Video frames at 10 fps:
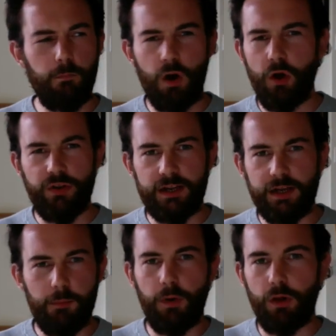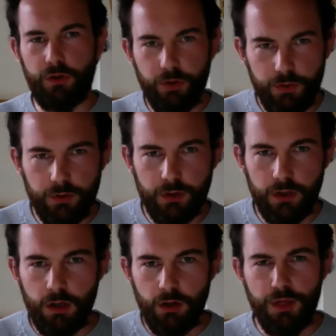bonding and brotherhood
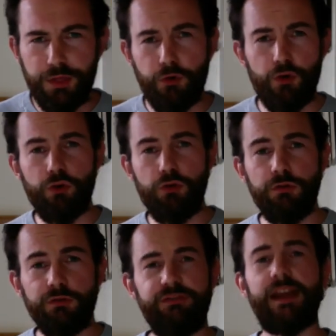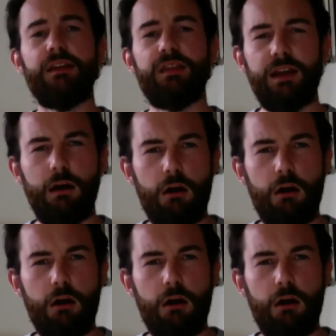through faith and